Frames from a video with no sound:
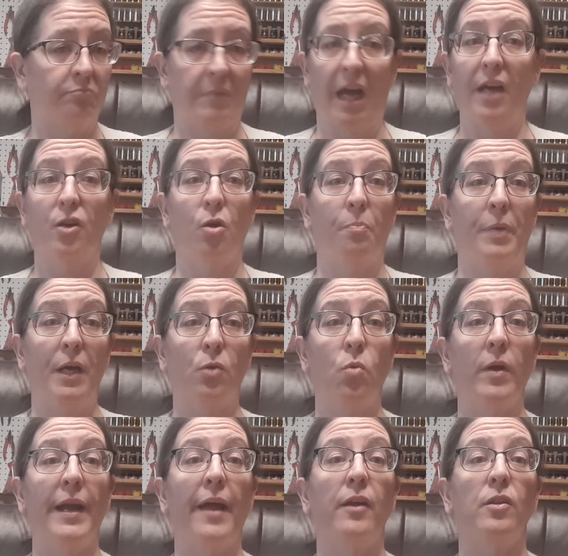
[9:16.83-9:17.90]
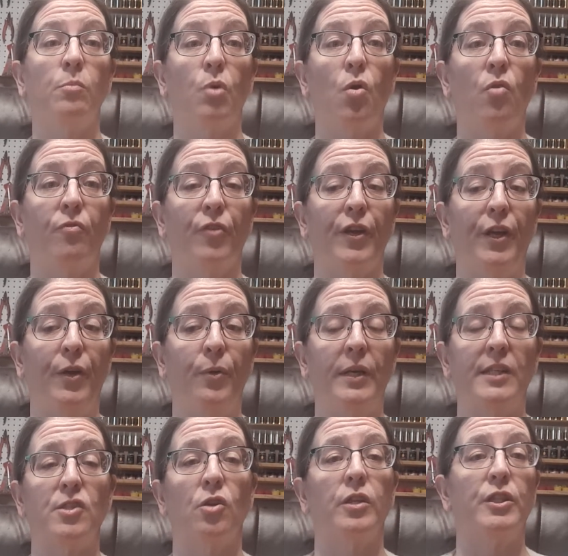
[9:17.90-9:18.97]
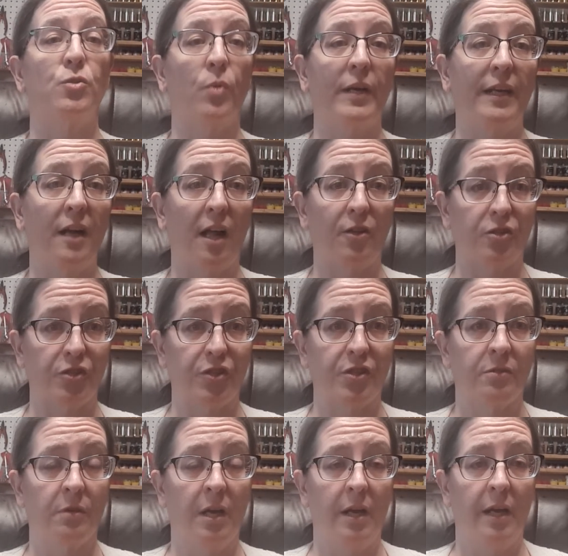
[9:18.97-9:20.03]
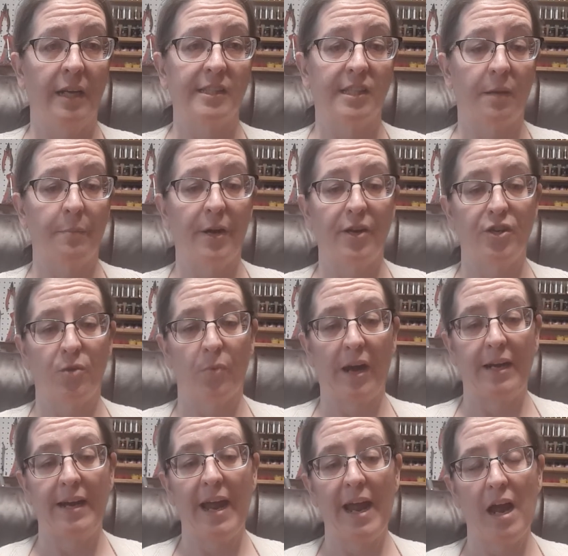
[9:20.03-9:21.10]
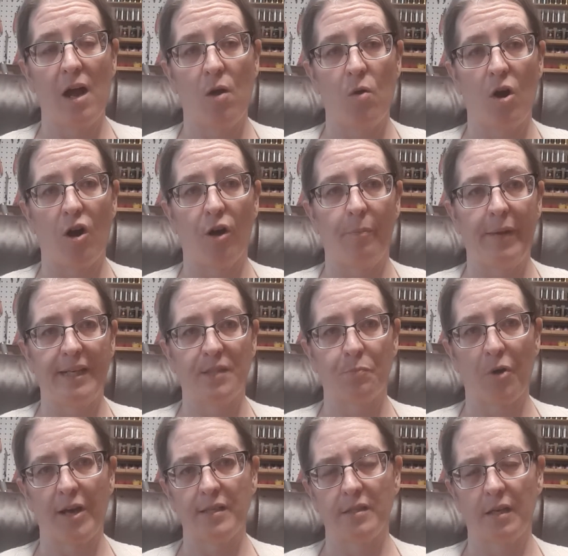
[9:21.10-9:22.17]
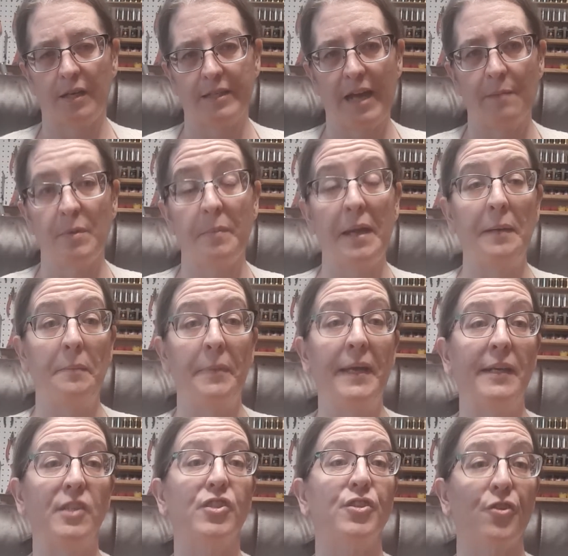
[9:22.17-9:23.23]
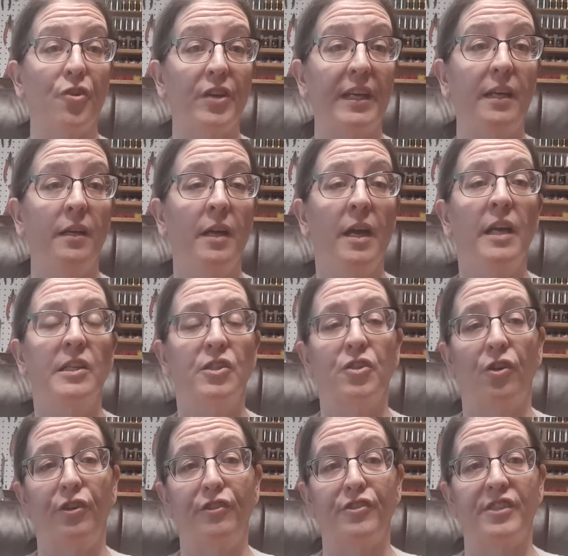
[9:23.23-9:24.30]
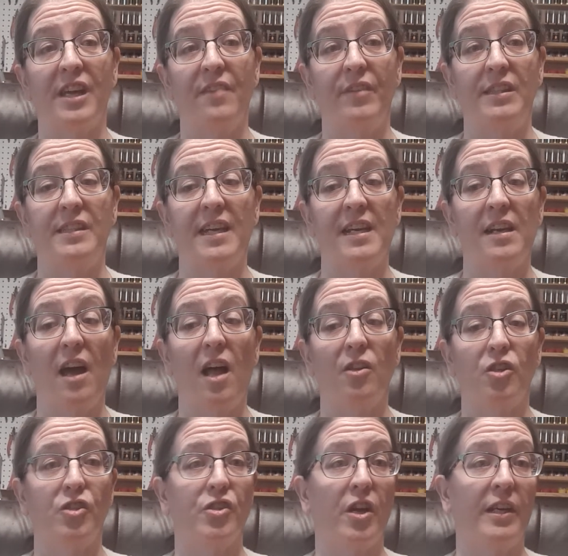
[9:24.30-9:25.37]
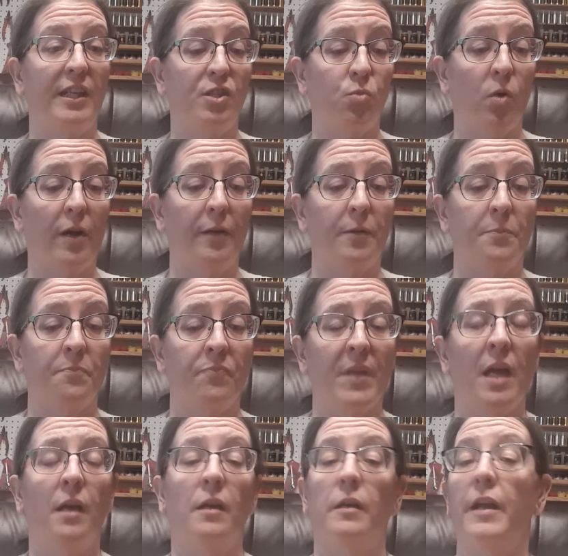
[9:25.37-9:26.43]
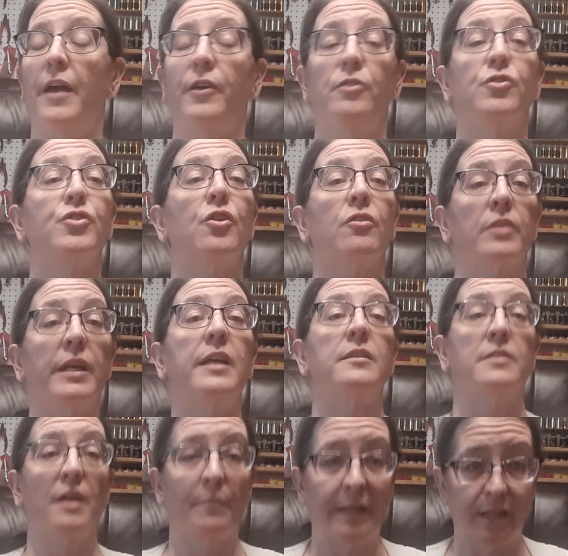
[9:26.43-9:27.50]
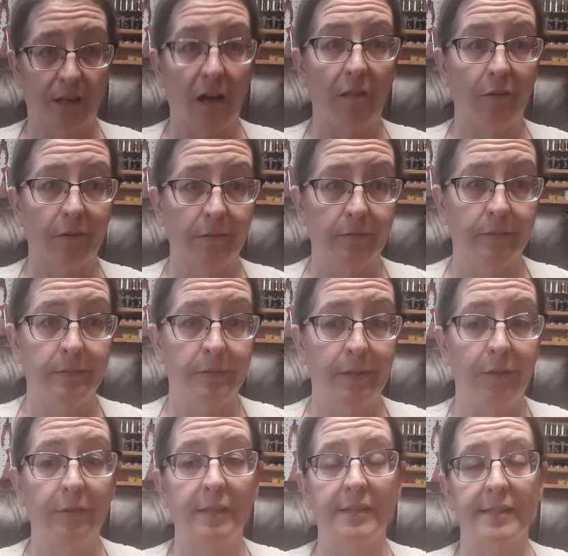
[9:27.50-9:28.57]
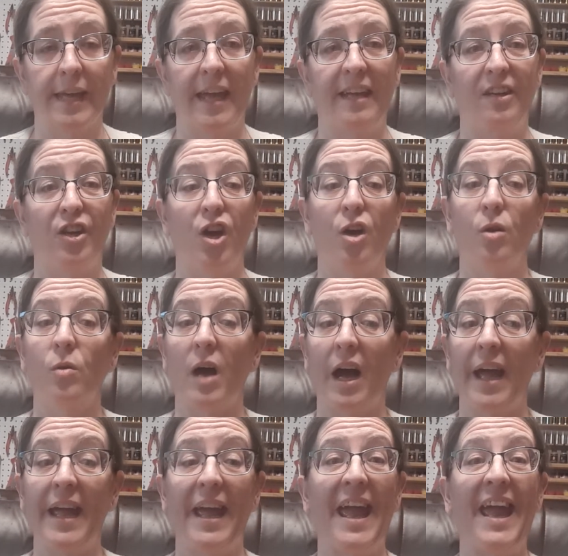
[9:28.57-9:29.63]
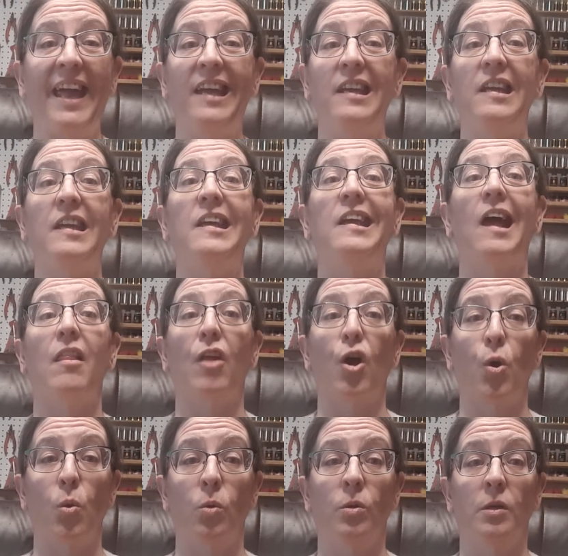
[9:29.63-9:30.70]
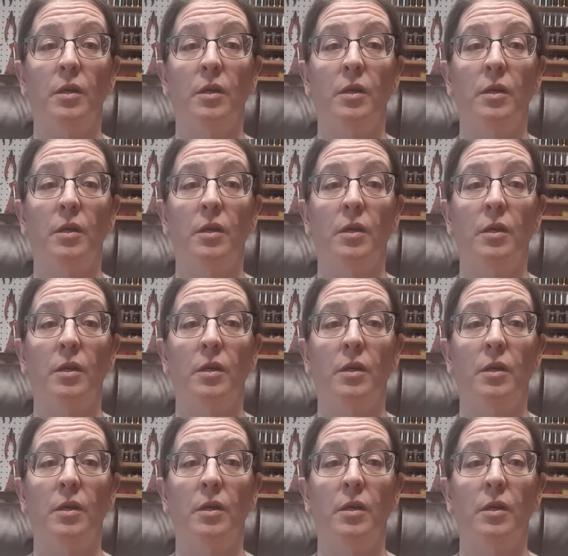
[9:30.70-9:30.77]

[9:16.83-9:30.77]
I go pick one out of the bowl for you and it's only $20. As compared to right now, our base price on a diamond painting pen is $30, so you're saving $10 on each one. Now you certainly get to tell me a color. You can say, you know, I hate yellow.